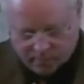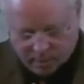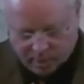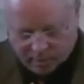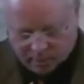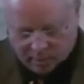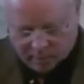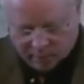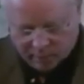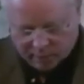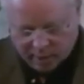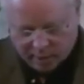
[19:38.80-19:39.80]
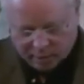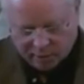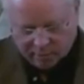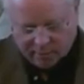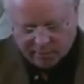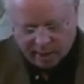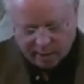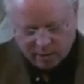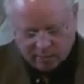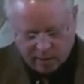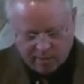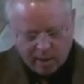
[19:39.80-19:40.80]
And all of this gets back
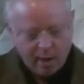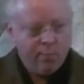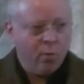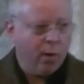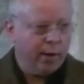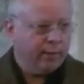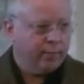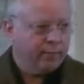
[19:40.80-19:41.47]
to my main point.